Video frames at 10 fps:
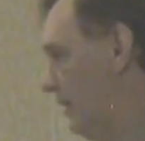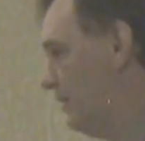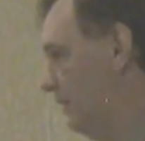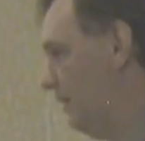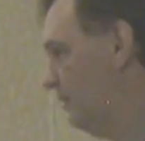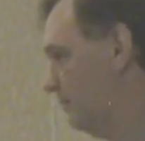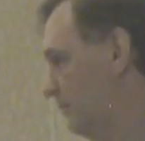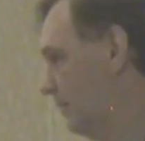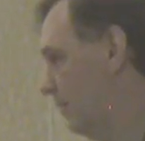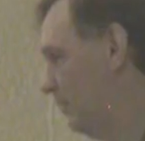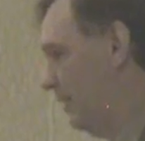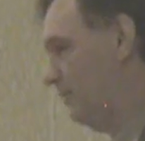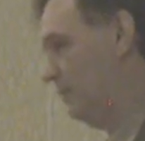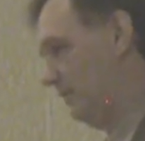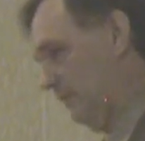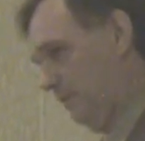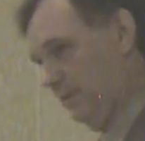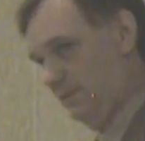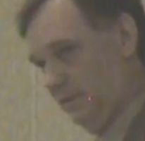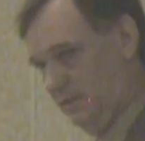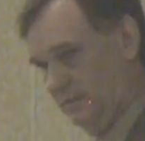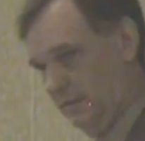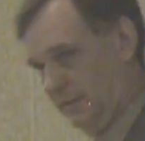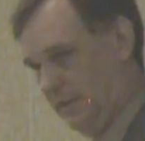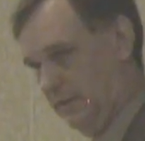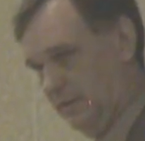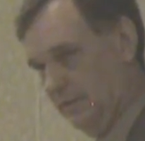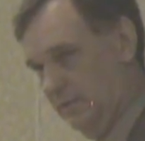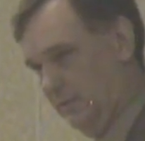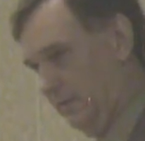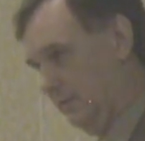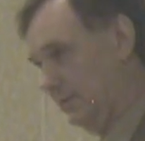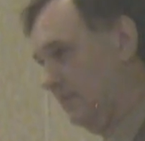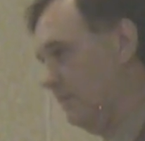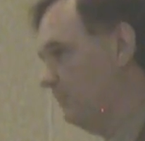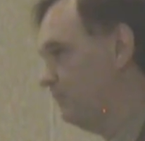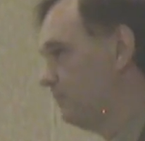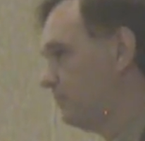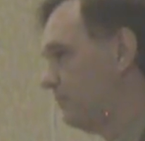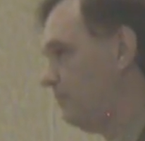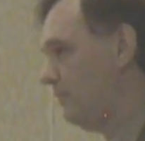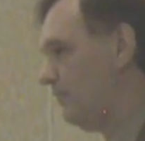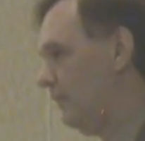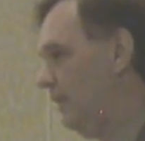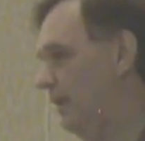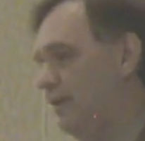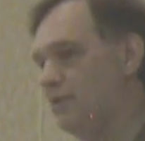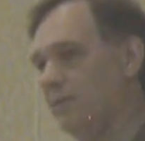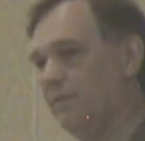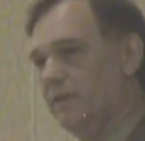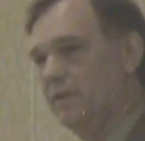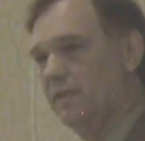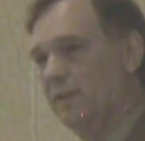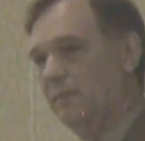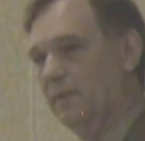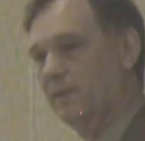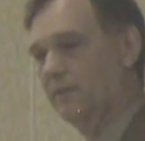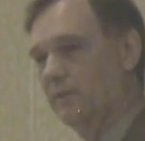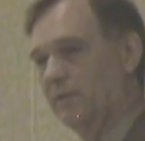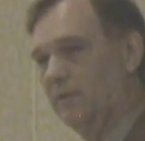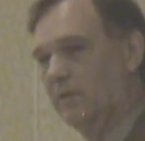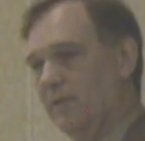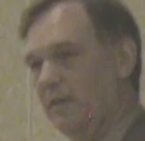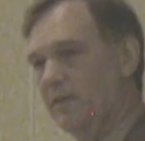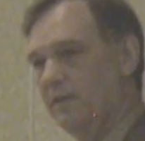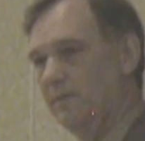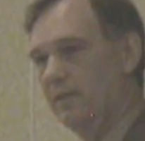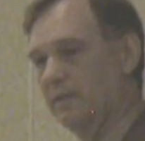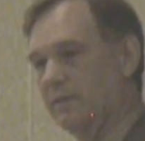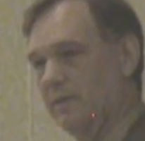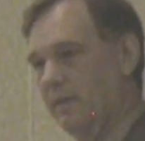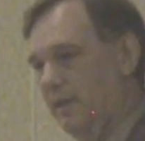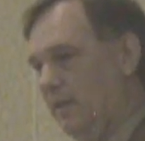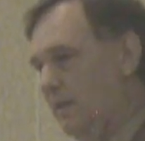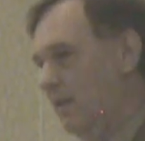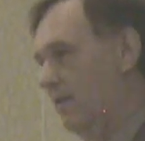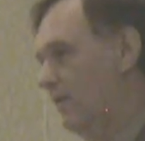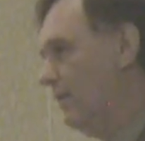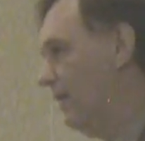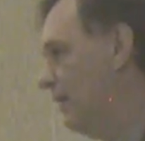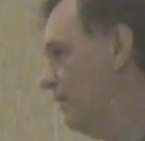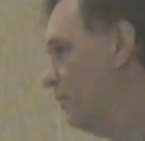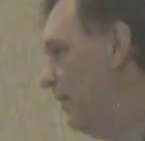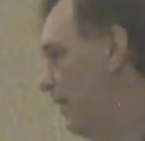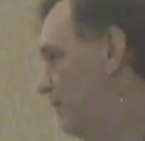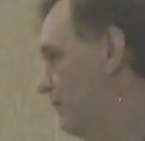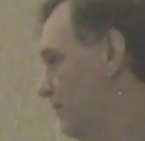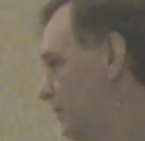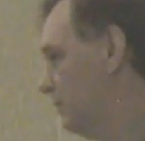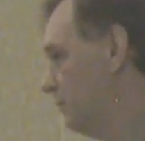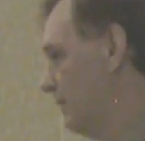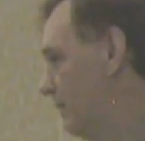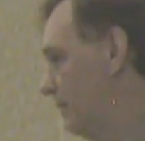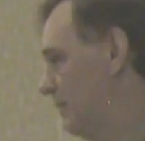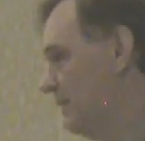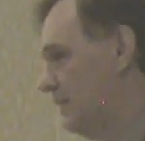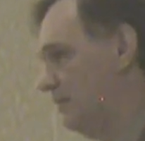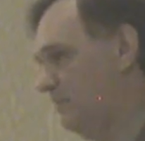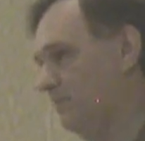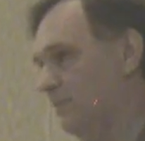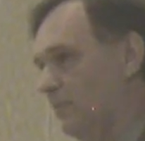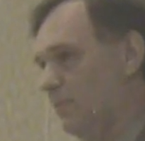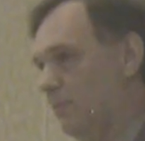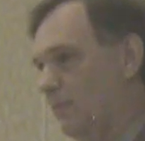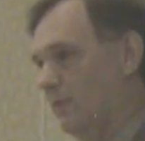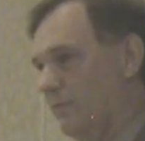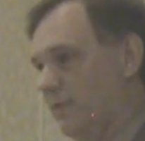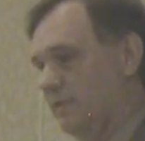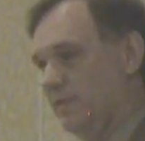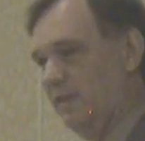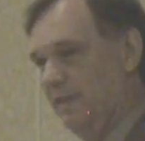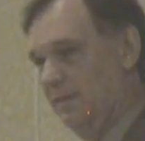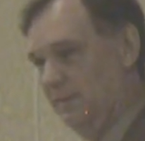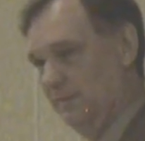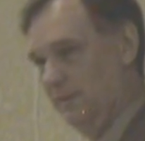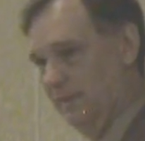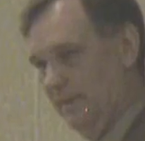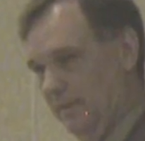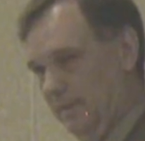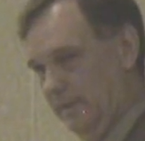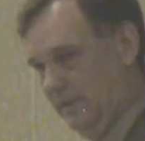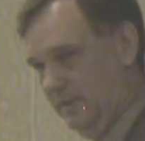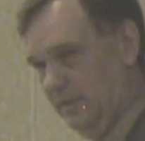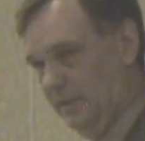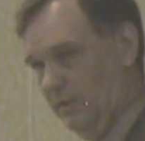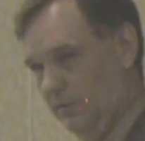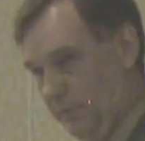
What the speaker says: dioxide, carbon capture and sequestration technologies, whether it's energy efficiency, whether it's alternative energy, whether it's biofuels, whether it's more efficiency in existing